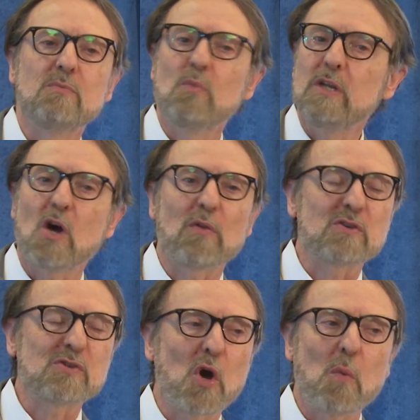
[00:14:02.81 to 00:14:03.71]
We know
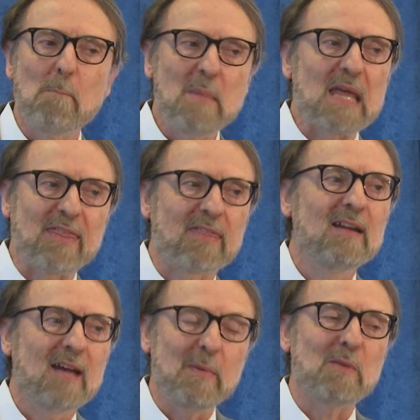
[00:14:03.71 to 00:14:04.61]
there's myth.
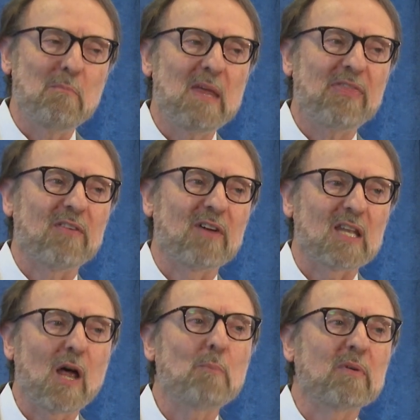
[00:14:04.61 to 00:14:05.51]
I mean, the myth of a
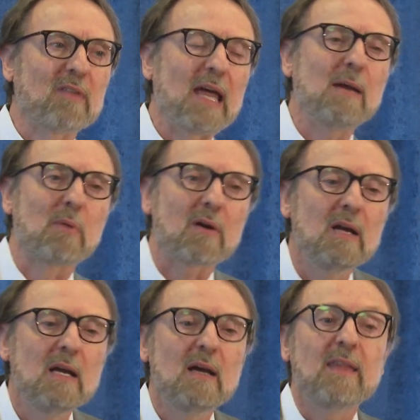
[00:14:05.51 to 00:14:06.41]
lump of labor
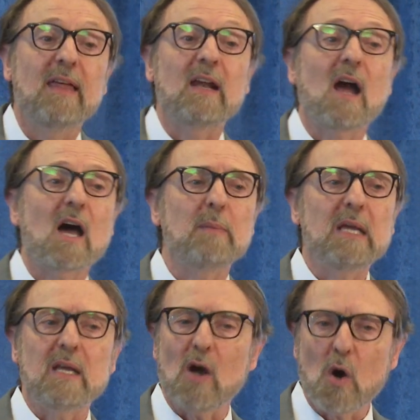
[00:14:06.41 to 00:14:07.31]
that economy
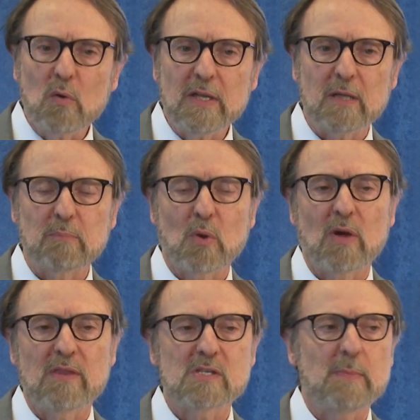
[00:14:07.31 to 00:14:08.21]
can only employ
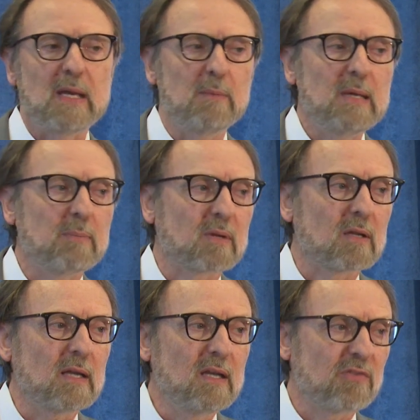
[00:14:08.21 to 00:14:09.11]
this many
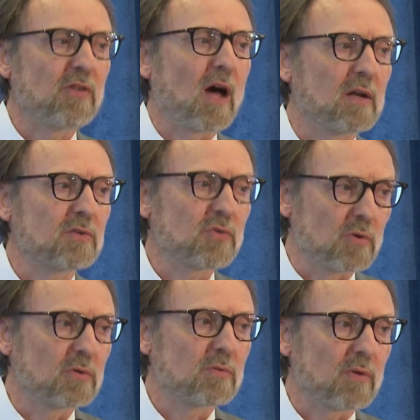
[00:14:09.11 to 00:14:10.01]
people is not
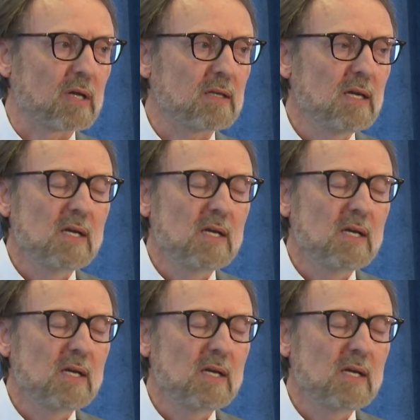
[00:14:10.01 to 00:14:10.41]
true, right?